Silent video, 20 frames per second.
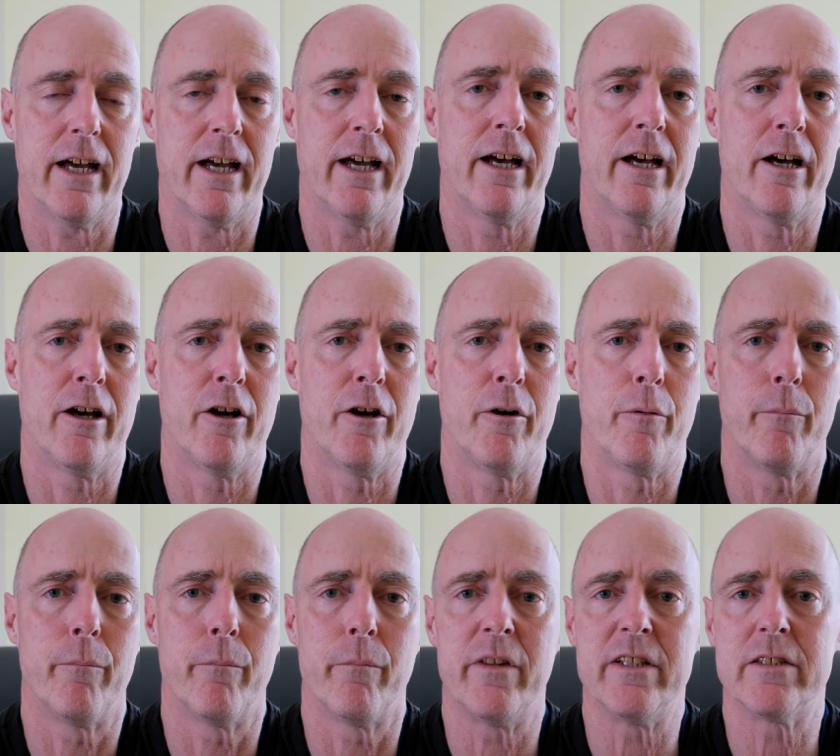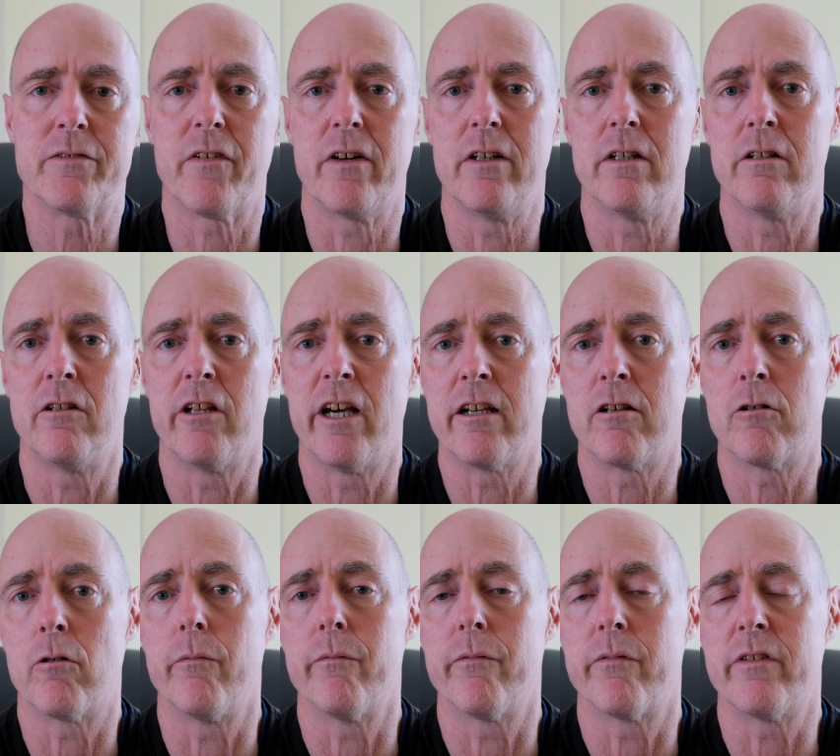this vote of no
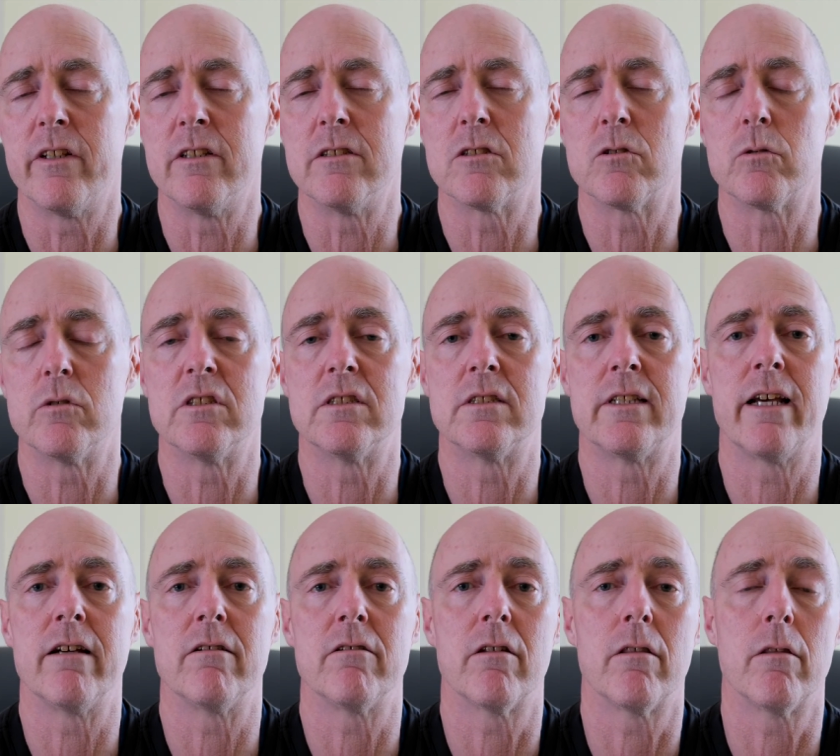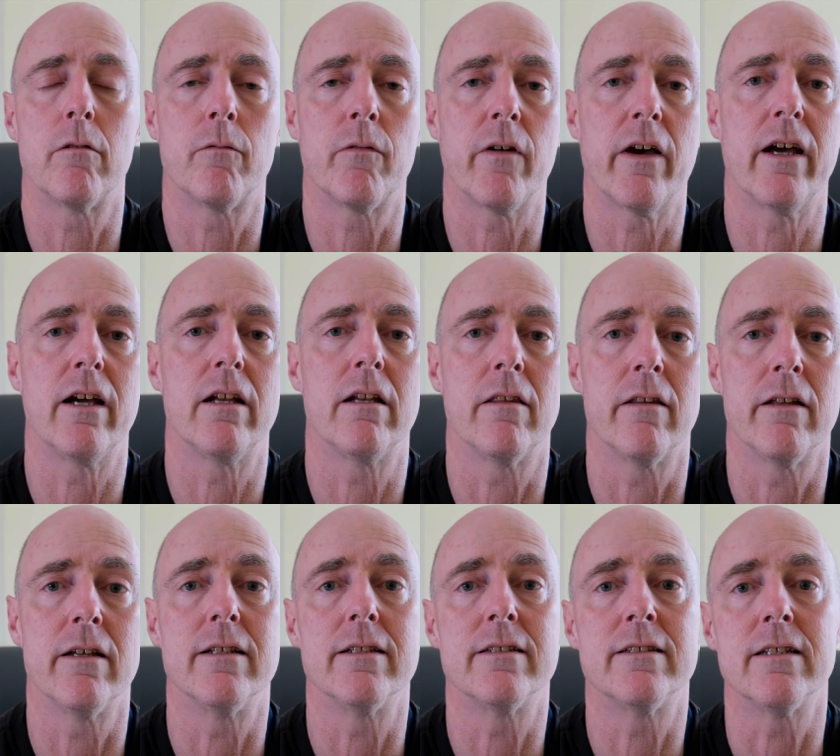confidence was down to the fact
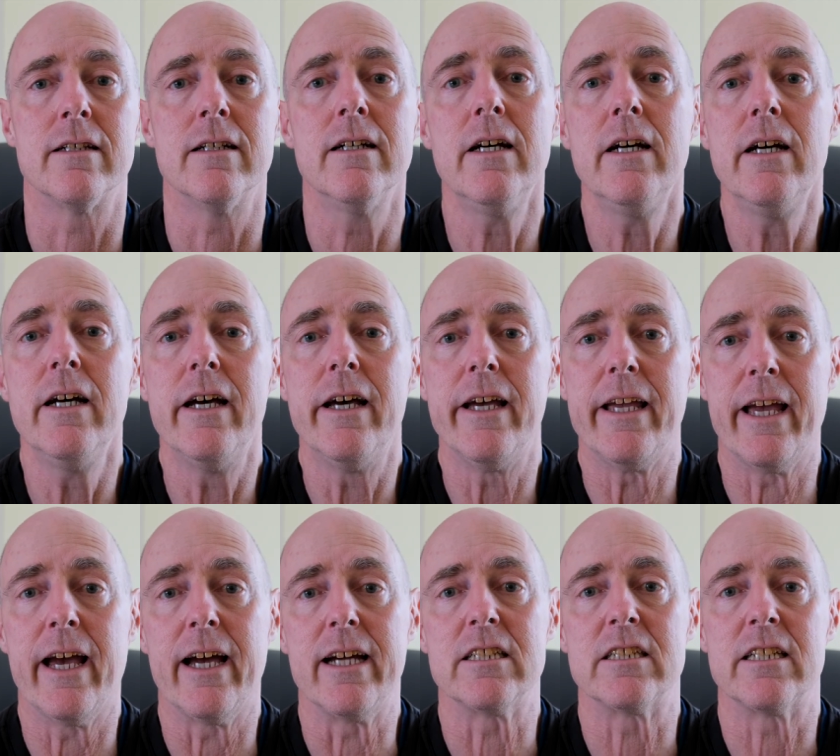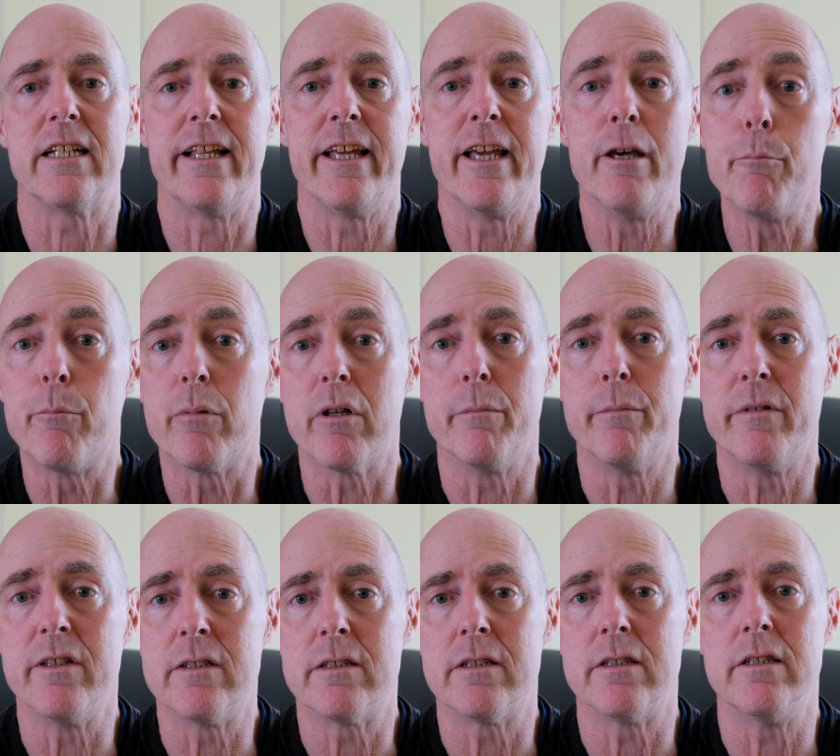that he actually
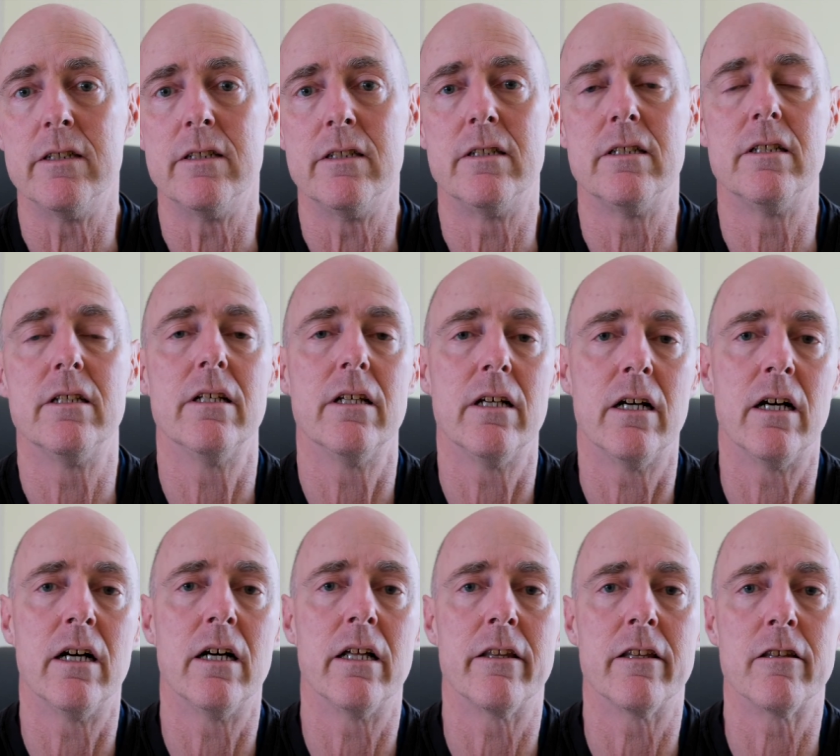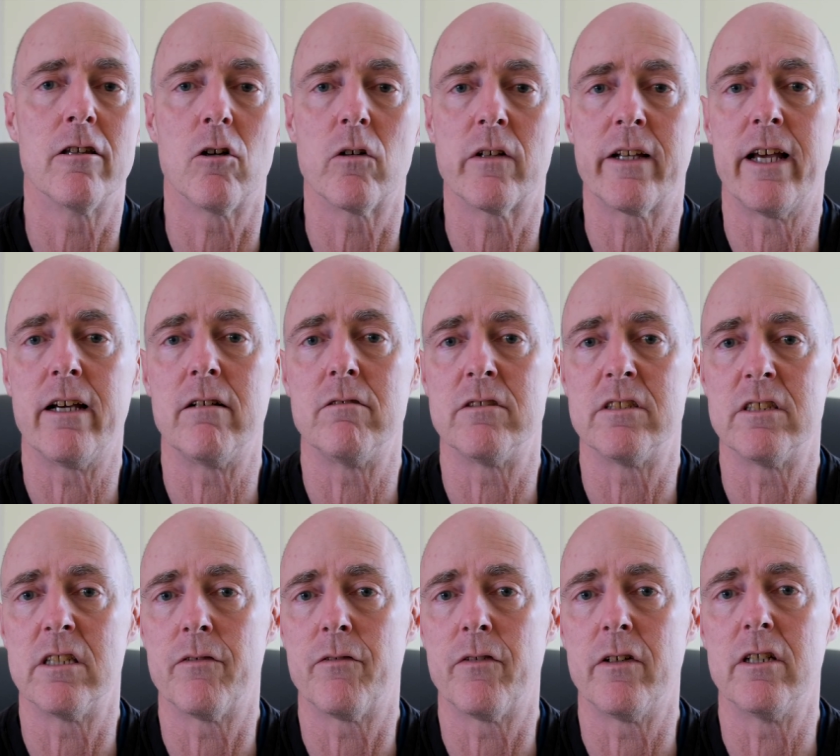implemented the lockdowns
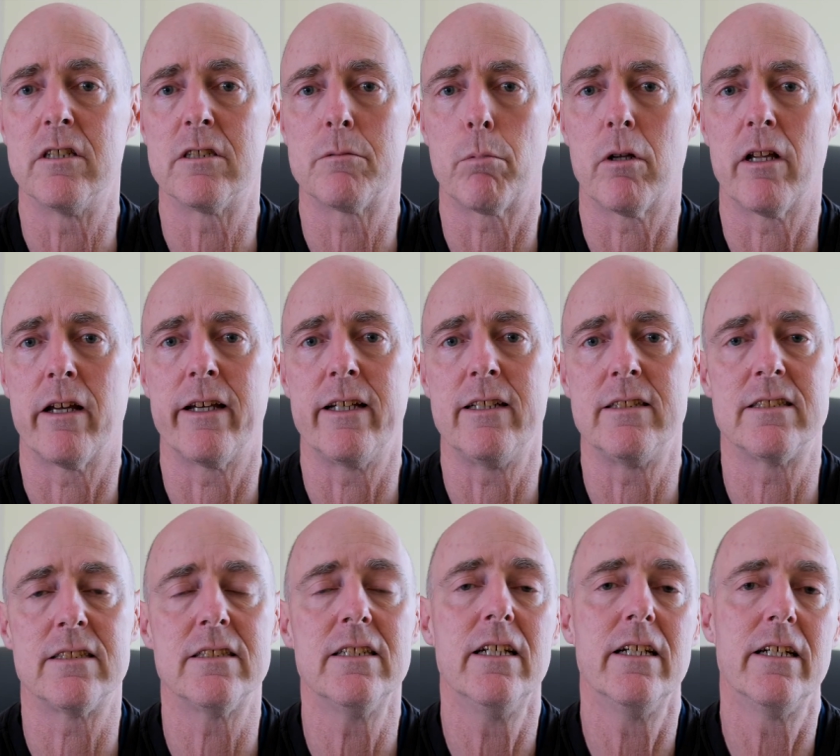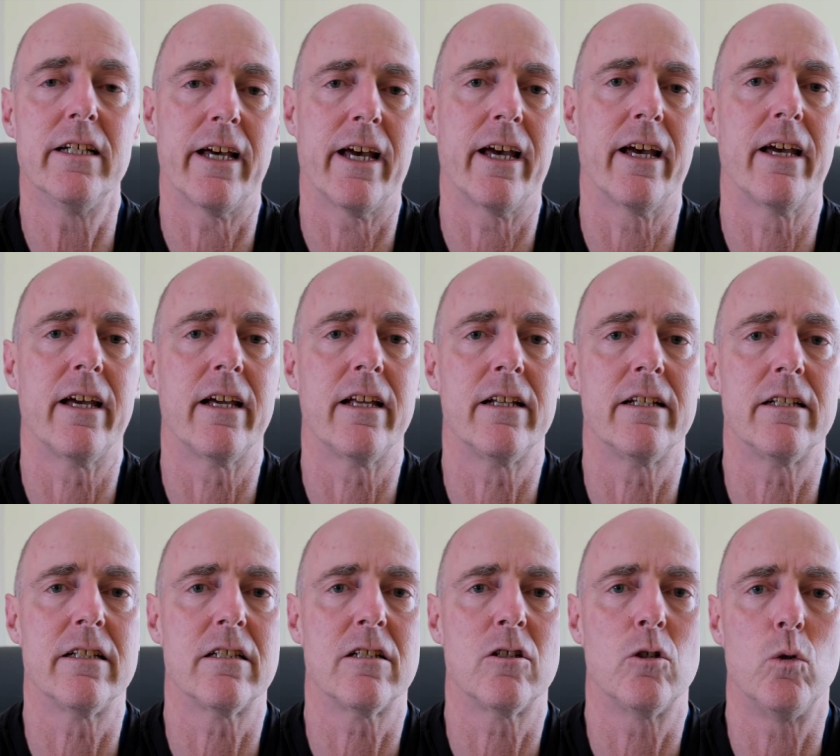in the first place
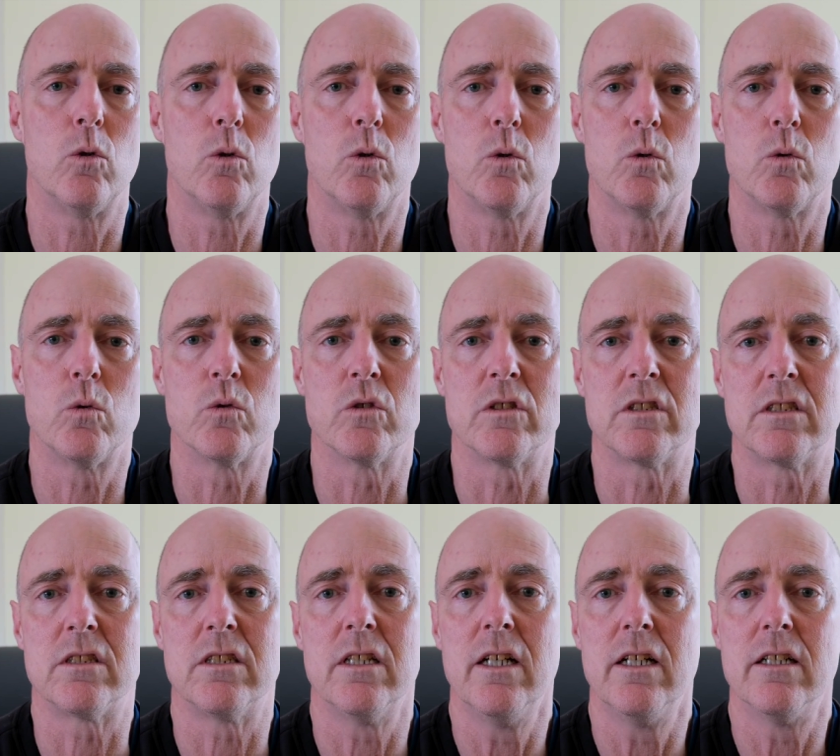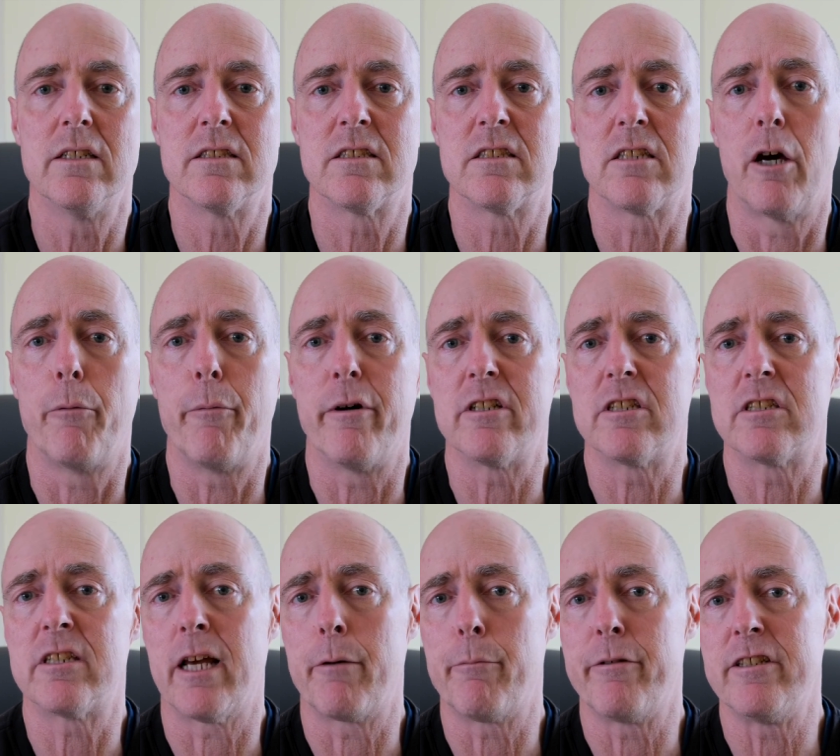and caused so
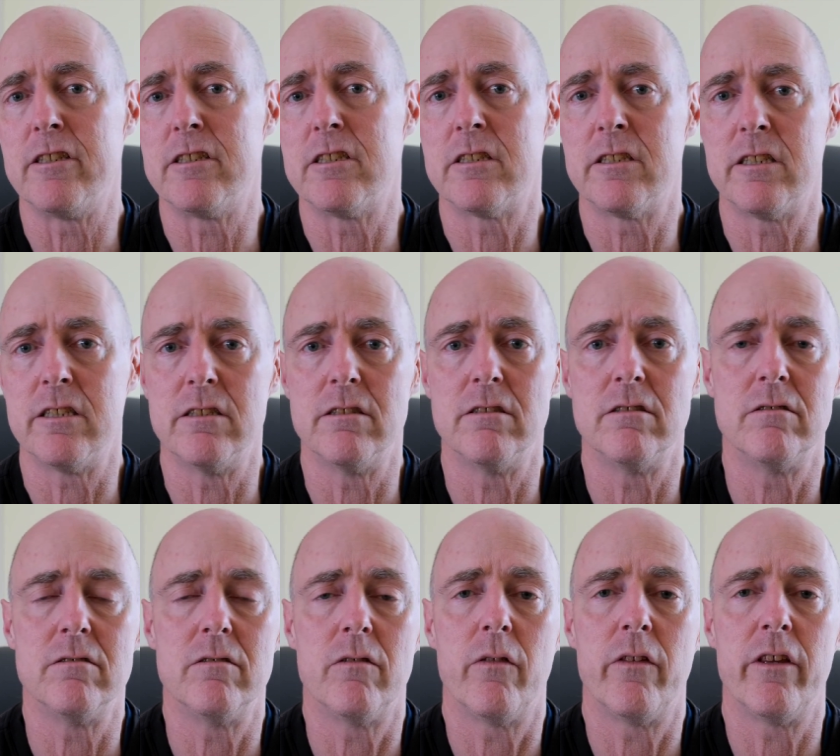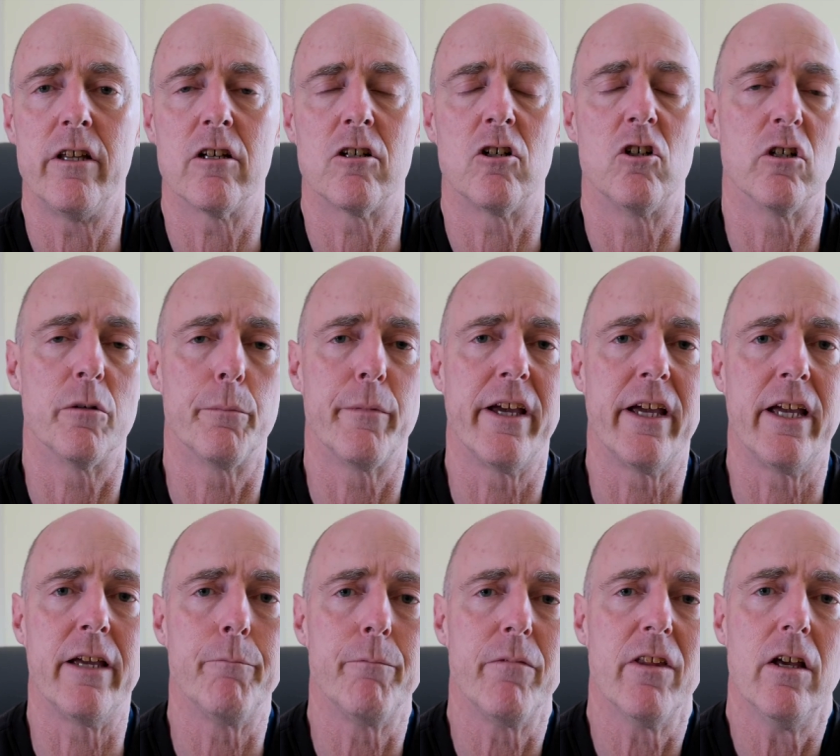much damage to the economy,